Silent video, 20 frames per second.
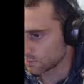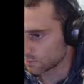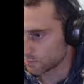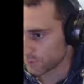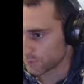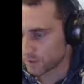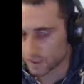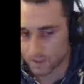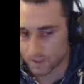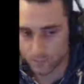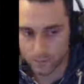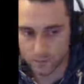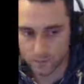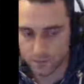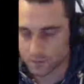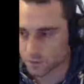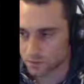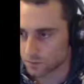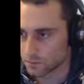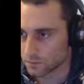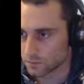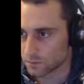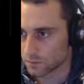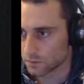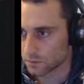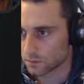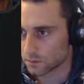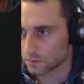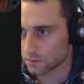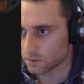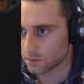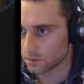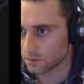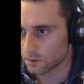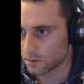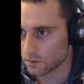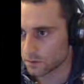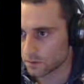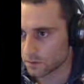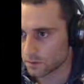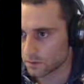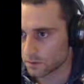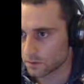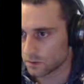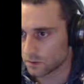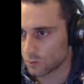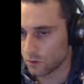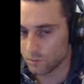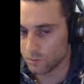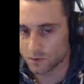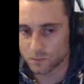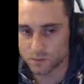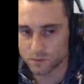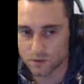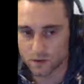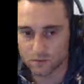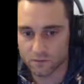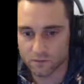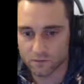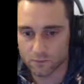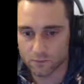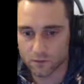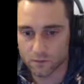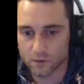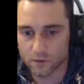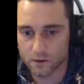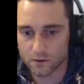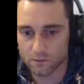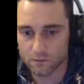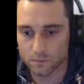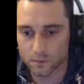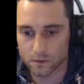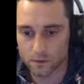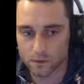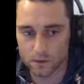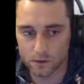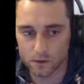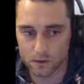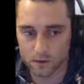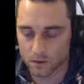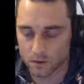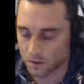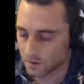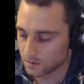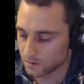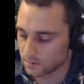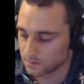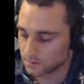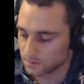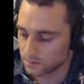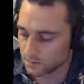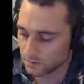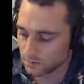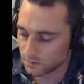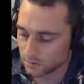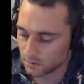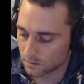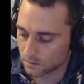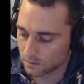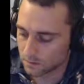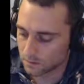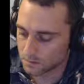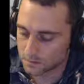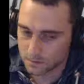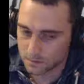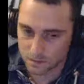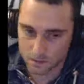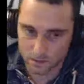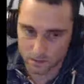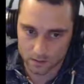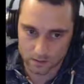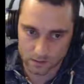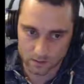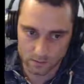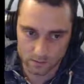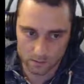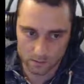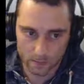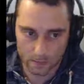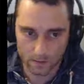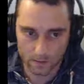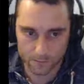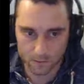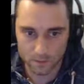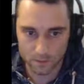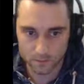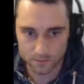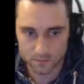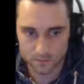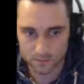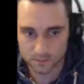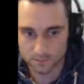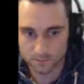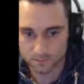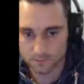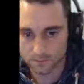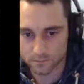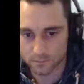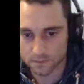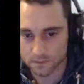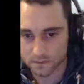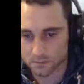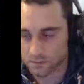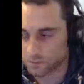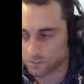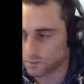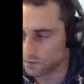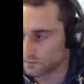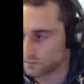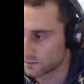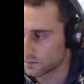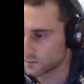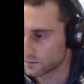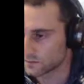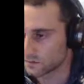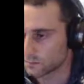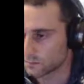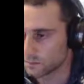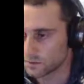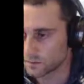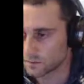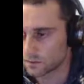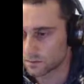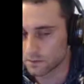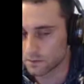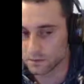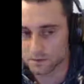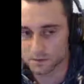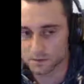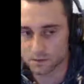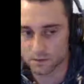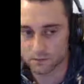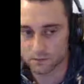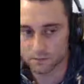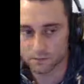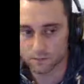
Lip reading: Peppertooth. Normally would never 4-bet, but against this guy, I'm going to. It's gonna be pretty face up. He's probably gonna stuff.